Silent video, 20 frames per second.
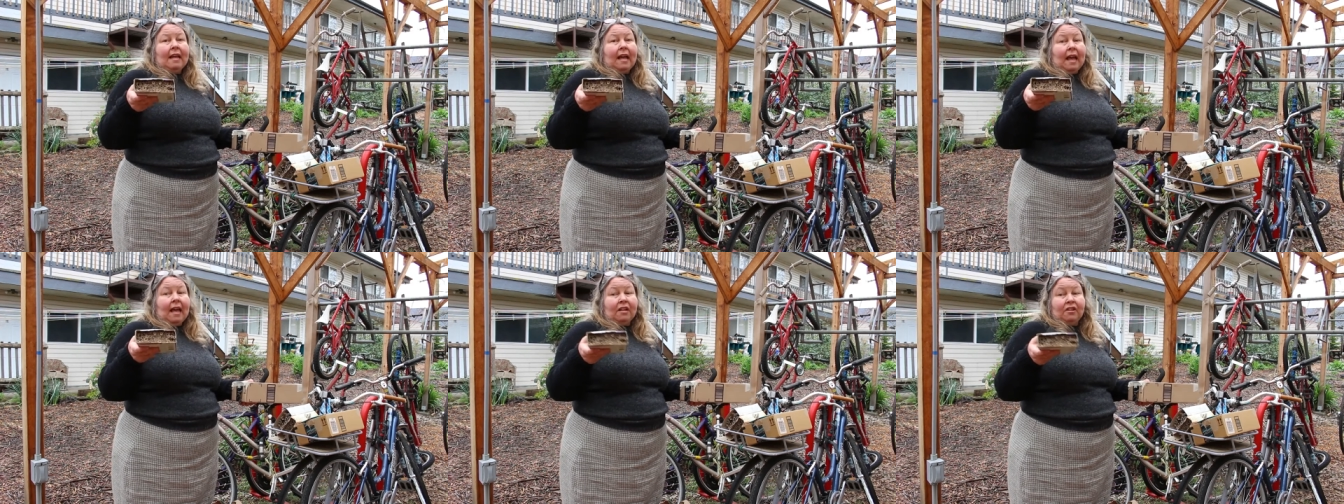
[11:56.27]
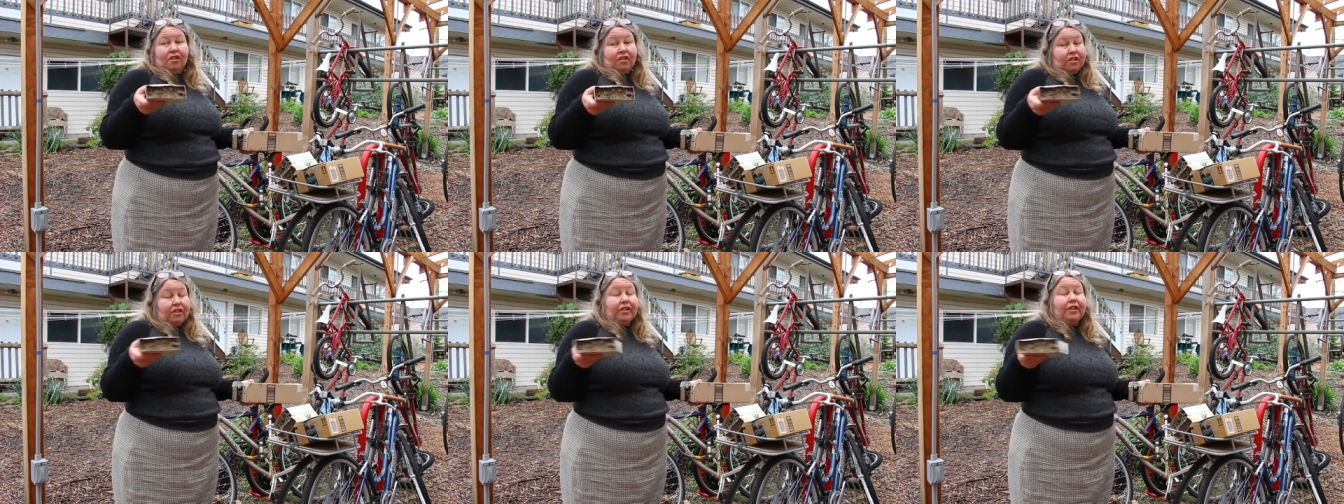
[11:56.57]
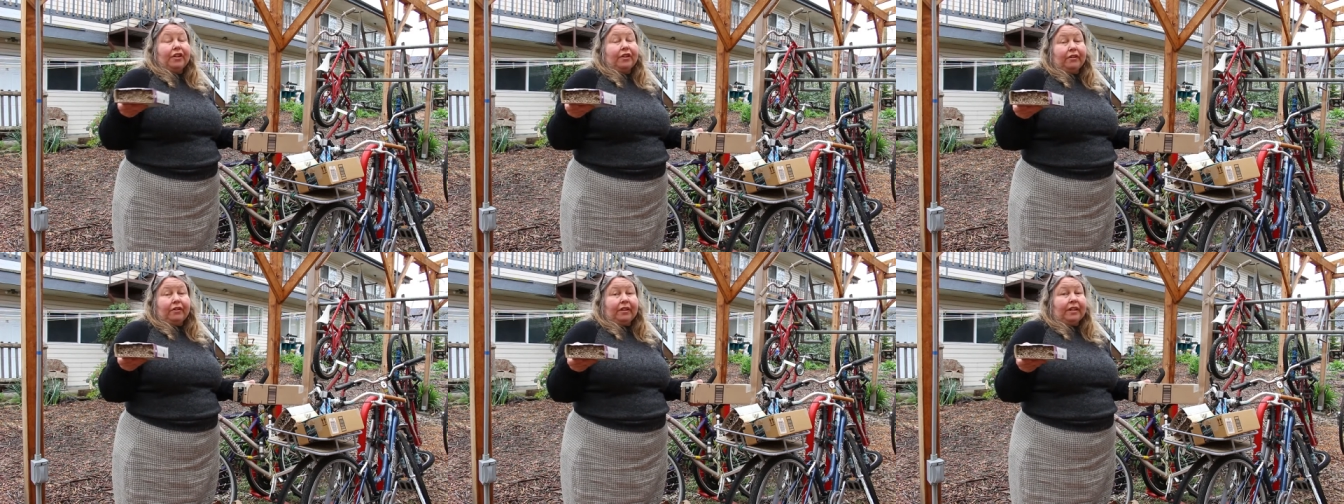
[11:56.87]
and just
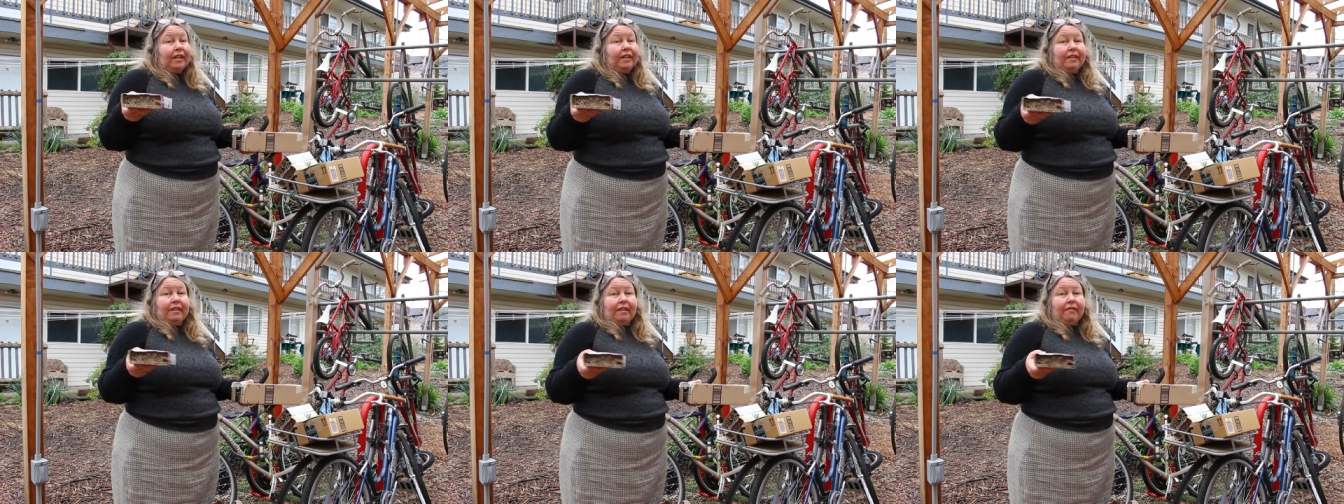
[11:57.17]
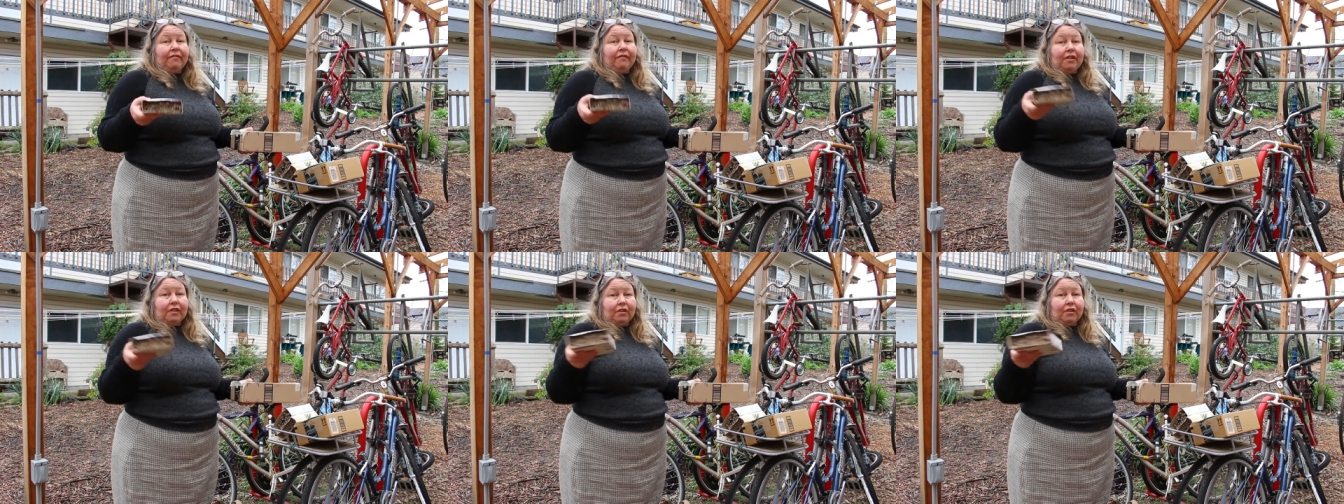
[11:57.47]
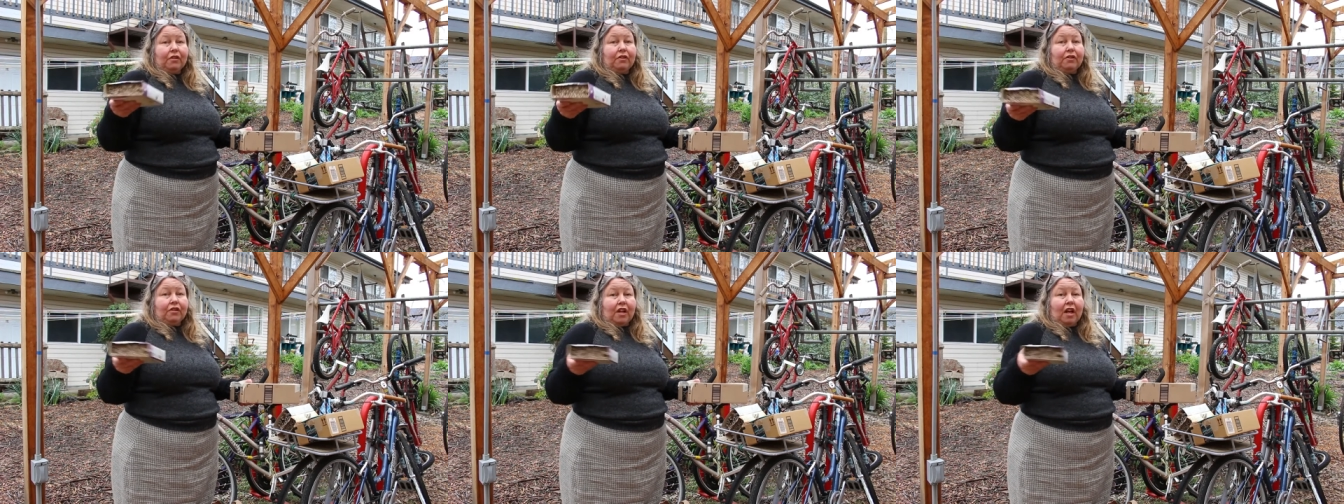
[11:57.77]
literally the
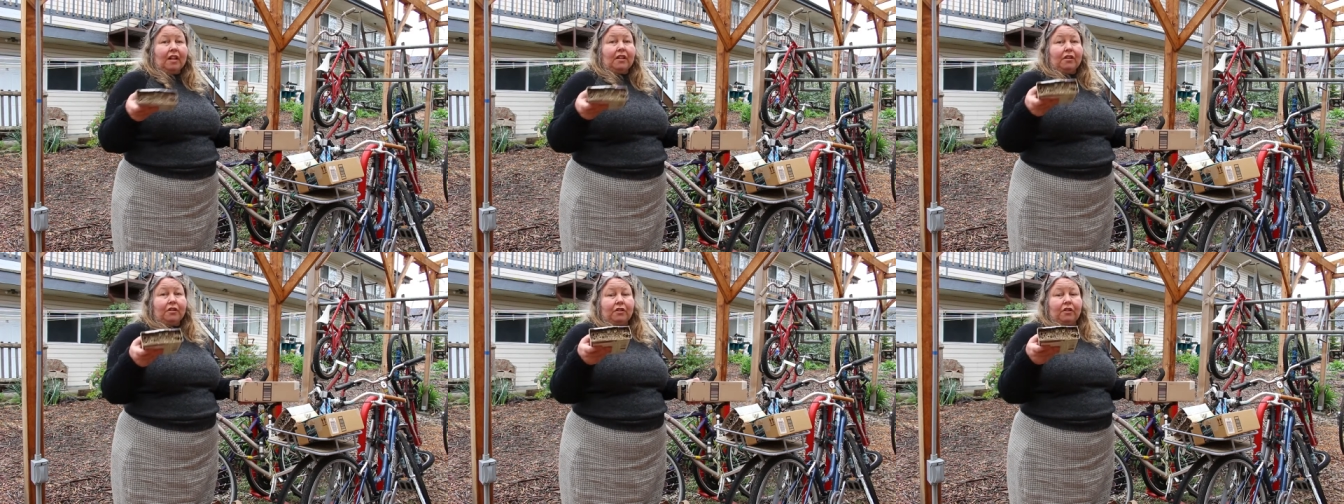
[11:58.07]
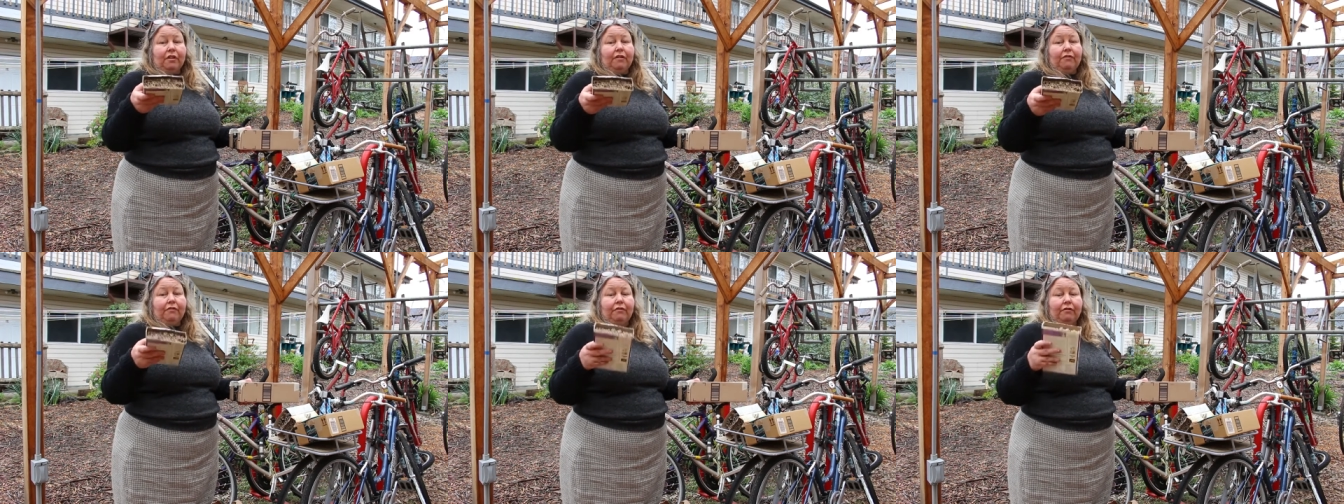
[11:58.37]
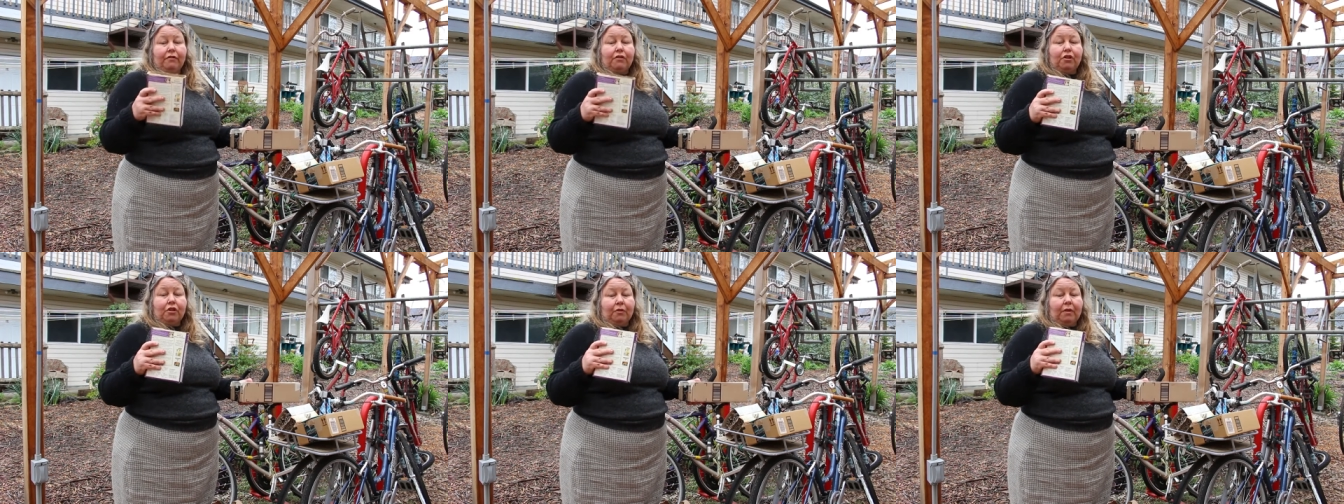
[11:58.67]
physical challenge of
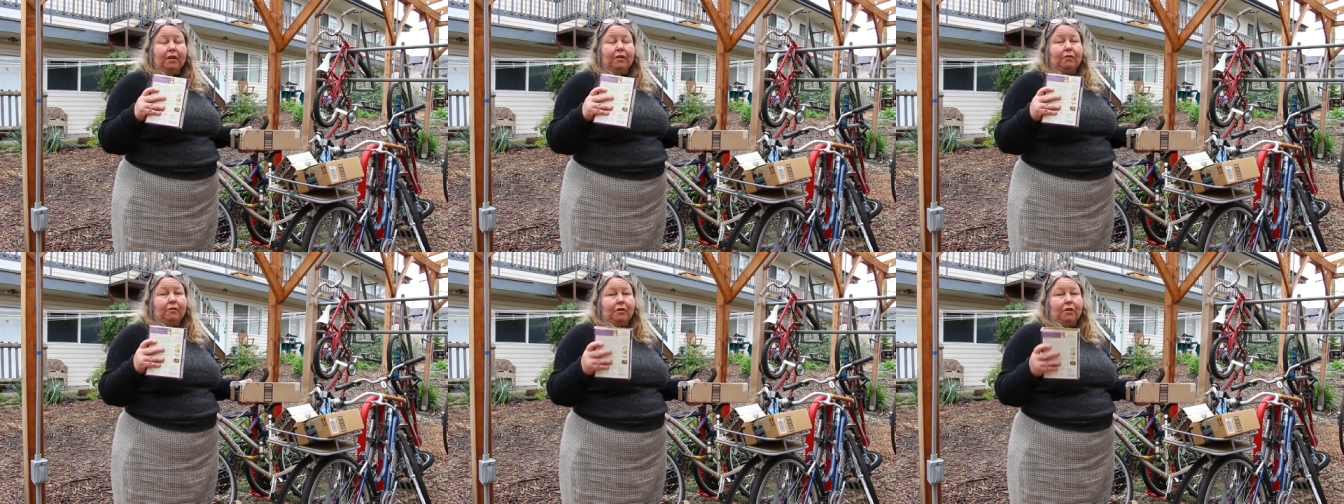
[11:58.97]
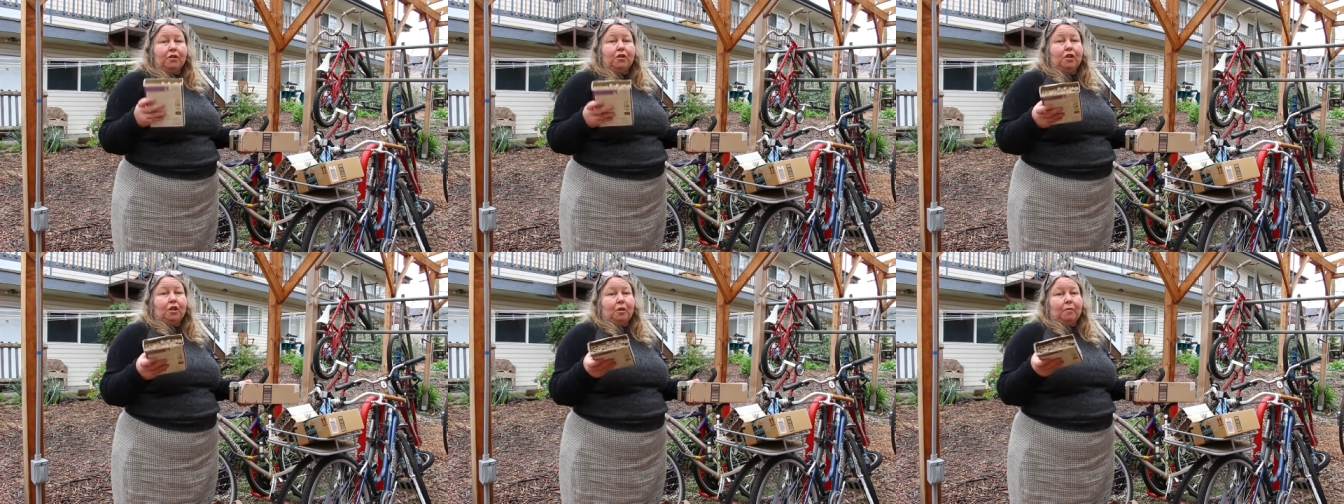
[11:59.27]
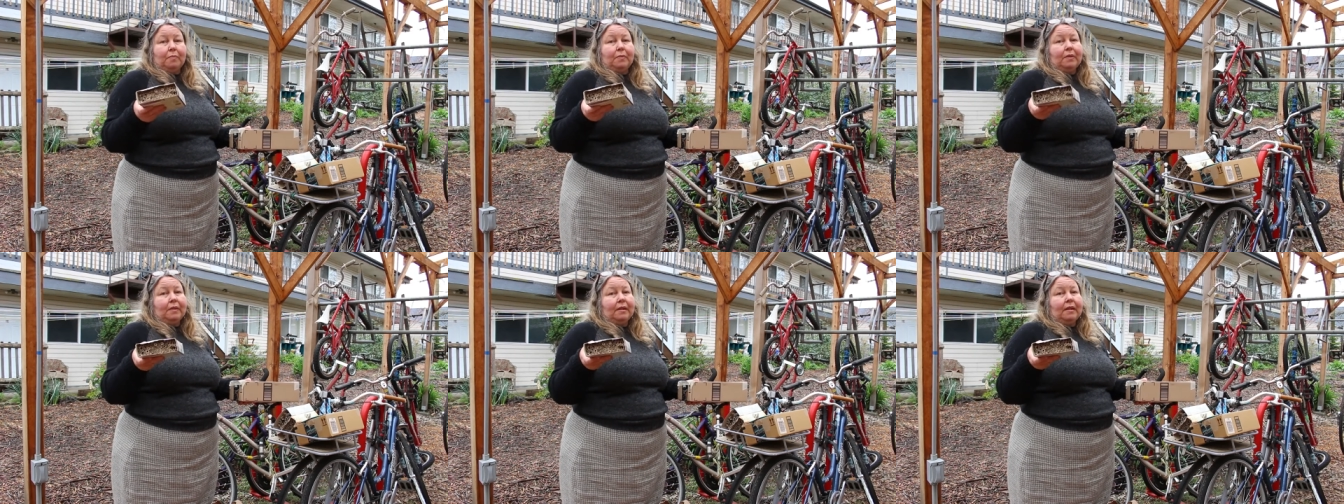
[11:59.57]
chewing through the
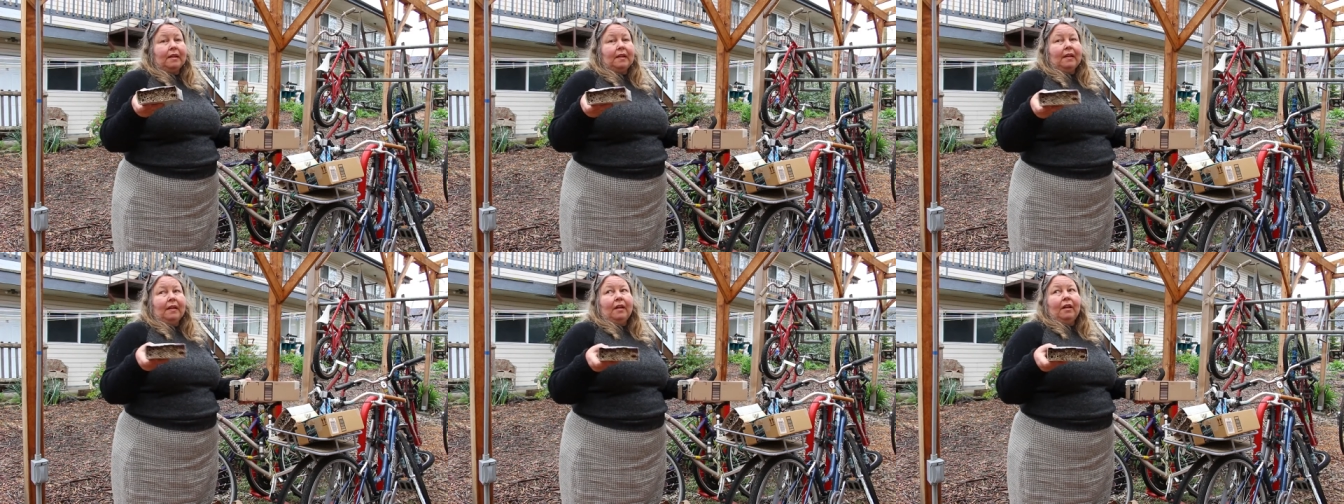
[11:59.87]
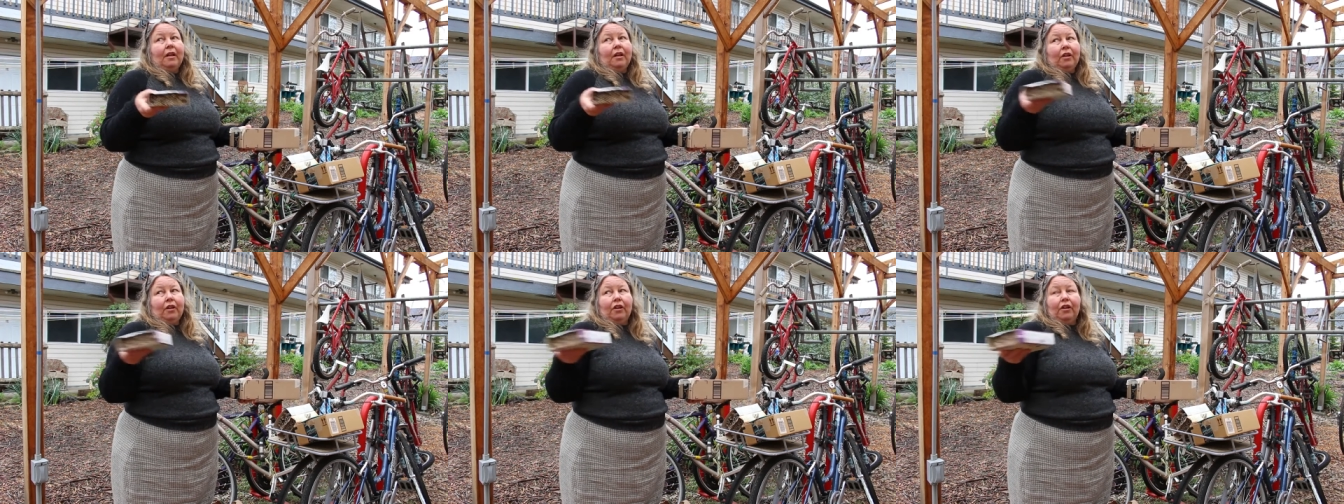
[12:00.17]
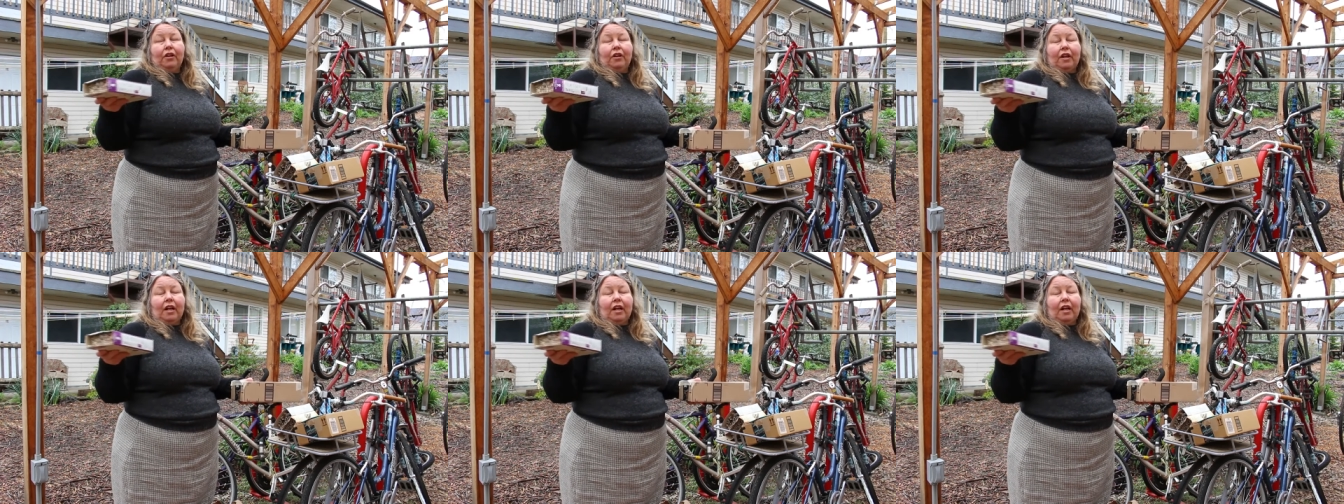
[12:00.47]
tubes, you're